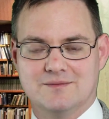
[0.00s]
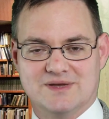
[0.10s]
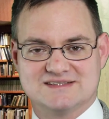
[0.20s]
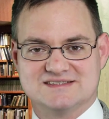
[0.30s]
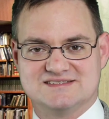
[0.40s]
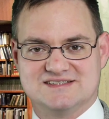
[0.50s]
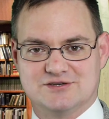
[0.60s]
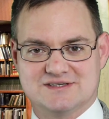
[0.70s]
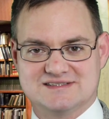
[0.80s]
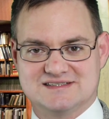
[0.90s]
makes a
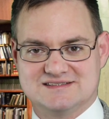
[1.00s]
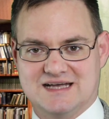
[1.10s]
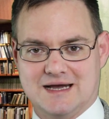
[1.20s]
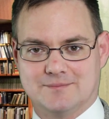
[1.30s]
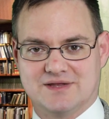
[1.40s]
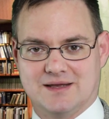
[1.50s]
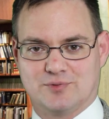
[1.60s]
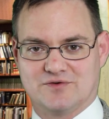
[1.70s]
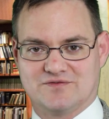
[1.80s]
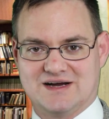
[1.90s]
serious attempt at
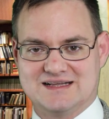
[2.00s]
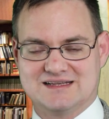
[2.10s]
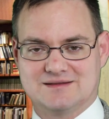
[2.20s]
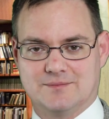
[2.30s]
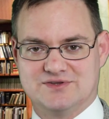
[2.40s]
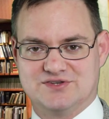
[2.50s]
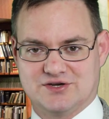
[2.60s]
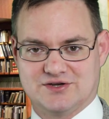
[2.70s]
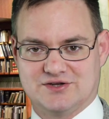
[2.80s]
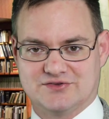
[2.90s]
providing the
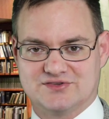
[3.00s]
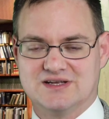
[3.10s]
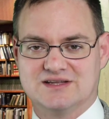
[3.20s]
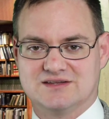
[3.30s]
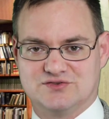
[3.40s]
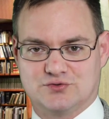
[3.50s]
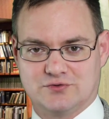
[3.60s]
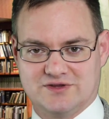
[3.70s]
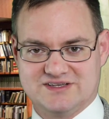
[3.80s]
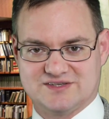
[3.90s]
materials that
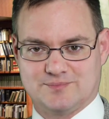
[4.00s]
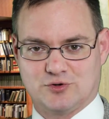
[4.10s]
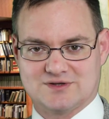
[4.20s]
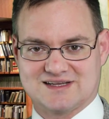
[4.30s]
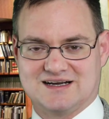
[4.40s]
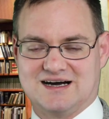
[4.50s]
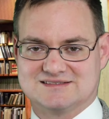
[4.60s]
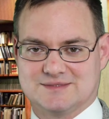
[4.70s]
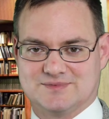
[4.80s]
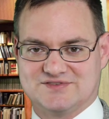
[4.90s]
truly support the
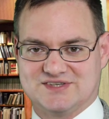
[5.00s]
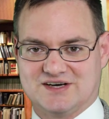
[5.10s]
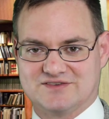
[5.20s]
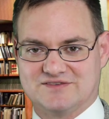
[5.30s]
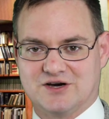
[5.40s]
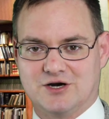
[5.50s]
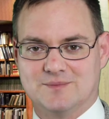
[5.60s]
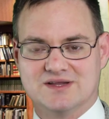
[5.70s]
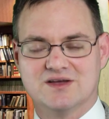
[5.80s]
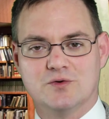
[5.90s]
concept of
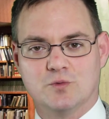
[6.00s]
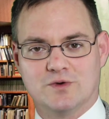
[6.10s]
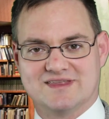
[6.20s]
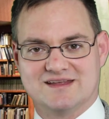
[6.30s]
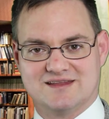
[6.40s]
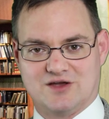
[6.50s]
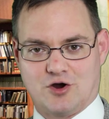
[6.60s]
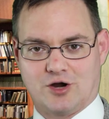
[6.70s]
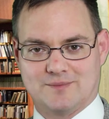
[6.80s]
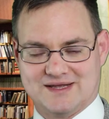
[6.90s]
self-development within the
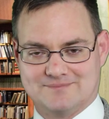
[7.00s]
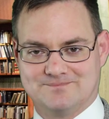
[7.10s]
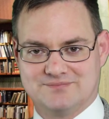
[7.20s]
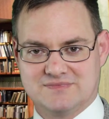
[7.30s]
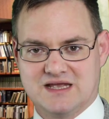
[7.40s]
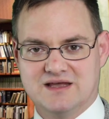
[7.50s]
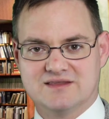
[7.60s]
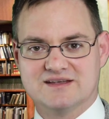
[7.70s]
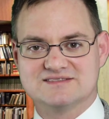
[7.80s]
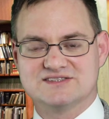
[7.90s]
Army.
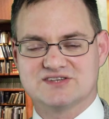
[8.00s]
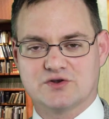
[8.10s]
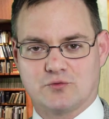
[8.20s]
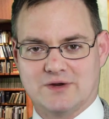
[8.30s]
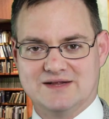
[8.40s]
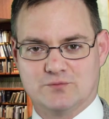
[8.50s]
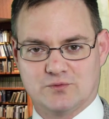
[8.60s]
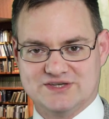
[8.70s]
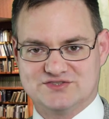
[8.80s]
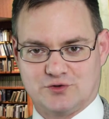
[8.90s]
This is a great
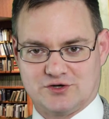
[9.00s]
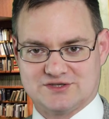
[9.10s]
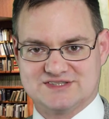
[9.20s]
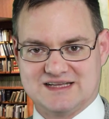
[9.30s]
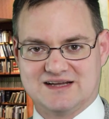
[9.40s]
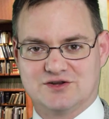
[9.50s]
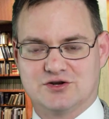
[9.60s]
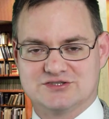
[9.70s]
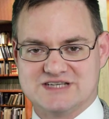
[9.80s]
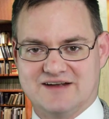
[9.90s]
resource that I
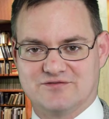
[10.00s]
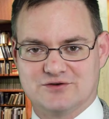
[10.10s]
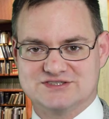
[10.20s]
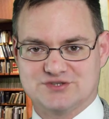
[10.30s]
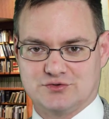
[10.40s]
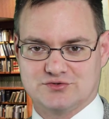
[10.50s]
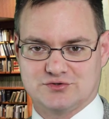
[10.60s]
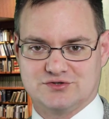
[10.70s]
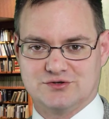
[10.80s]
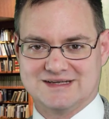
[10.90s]
encourage every
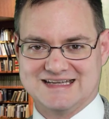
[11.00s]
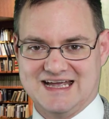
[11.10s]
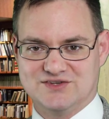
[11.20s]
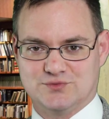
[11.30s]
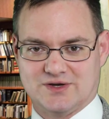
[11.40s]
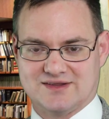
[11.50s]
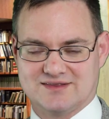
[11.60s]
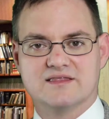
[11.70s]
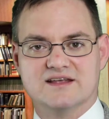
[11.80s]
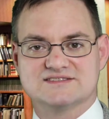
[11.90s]
soldier to engage
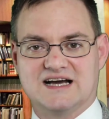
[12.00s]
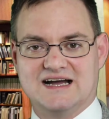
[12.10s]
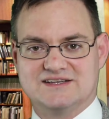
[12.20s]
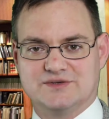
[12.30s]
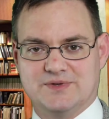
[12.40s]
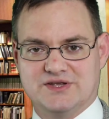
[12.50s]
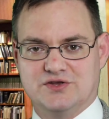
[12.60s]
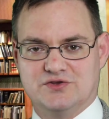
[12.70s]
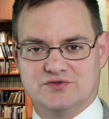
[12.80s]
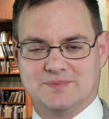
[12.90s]
with. This guide can be
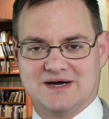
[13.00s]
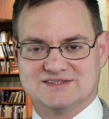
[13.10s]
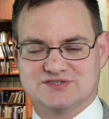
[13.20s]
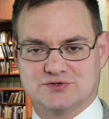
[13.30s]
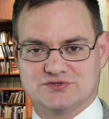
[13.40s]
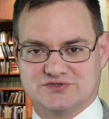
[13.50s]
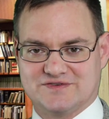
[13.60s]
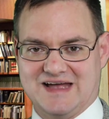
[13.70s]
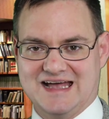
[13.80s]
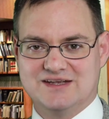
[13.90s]
used by soldiers
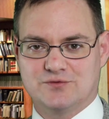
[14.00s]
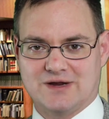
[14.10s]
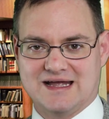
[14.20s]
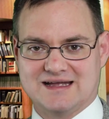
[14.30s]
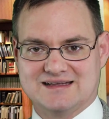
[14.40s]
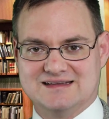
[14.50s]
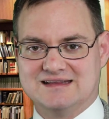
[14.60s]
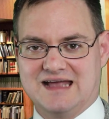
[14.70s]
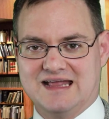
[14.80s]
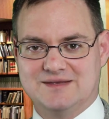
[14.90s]
of any rank and
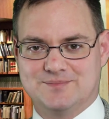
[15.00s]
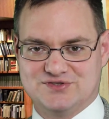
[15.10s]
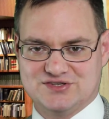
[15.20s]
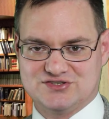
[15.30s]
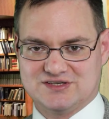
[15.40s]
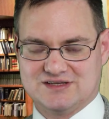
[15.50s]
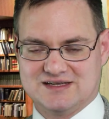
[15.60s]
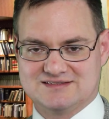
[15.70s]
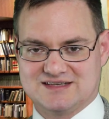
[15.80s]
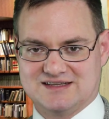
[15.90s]
in any position
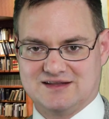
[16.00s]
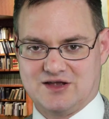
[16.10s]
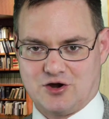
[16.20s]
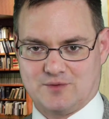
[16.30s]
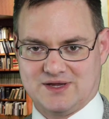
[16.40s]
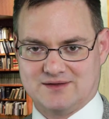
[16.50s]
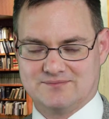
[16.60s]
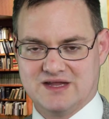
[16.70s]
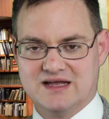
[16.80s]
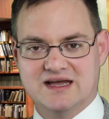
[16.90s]
inside the Army.
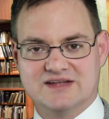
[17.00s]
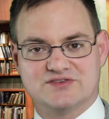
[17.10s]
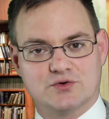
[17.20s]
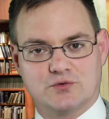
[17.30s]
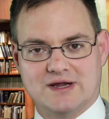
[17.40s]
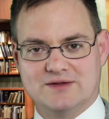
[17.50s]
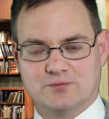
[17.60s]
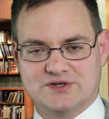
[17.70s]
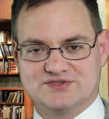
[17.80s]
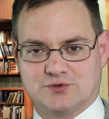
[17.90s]
It's a great
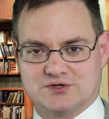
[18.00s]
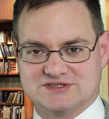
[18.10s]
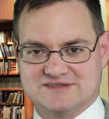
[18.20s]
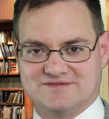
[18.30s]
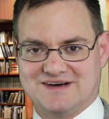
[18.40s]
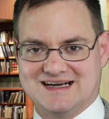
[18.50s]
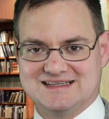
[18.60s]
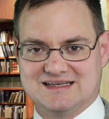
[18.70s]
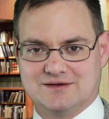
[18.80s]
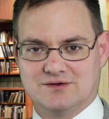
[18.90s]
resource in
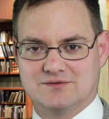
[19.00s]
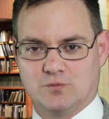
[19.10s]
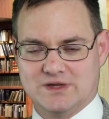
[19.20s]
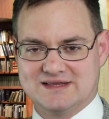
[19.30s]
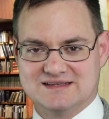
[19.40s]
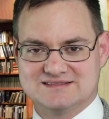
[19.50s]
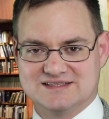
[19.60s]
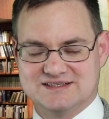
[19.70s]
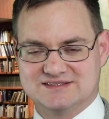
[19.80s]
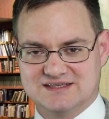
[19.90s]
finding
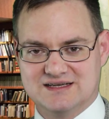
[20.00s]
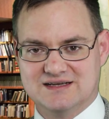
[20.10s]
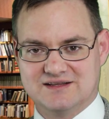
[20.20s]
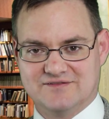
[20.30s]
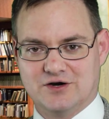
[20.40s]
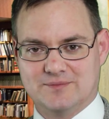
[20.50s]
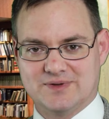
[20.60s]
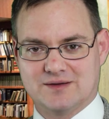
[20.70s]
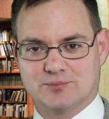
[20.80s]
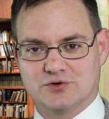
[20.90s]
weaknesses,
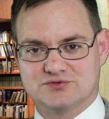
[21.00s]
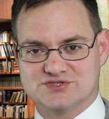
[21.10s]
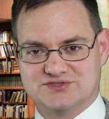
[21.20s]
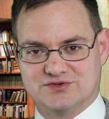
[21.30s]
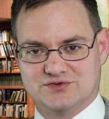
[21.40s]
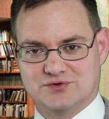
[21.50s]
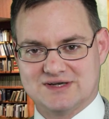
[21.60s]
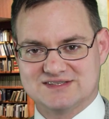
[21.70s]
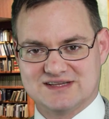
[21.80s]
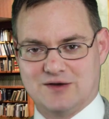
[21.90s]
developing approaches to
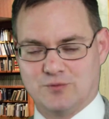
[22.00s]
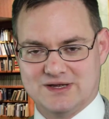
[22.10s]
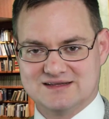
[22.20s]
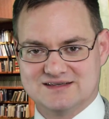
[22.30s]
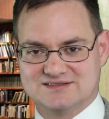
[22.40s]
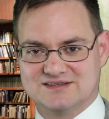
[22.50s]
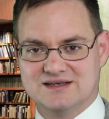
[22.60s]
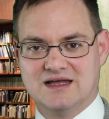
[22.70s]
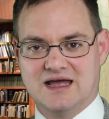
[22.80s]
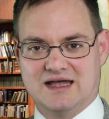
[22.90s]
addressing that weakness,
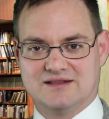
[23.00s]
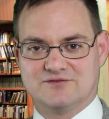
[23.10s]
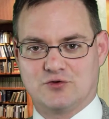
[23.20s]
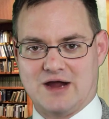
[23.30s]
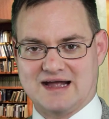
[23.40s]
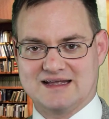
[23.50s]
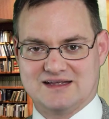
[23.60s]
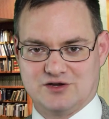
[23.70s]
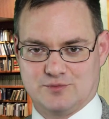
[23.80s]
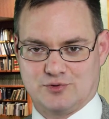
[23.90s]
and
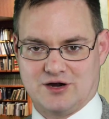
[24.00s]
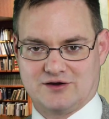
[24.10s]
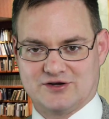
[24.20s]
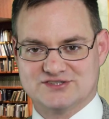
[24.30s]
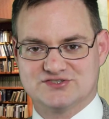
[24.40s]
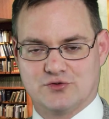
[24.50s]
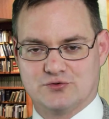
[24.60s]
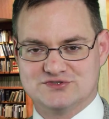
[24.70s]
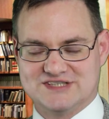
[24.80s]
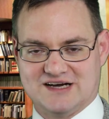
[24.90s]
tracking your progress
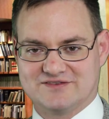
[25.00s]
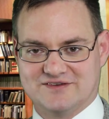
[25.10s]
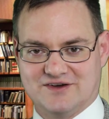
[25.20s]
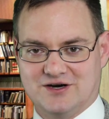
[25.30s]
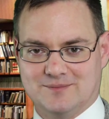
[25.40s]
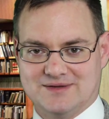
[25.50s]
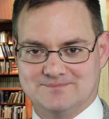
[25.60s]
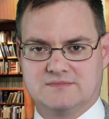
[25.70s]
through self-development.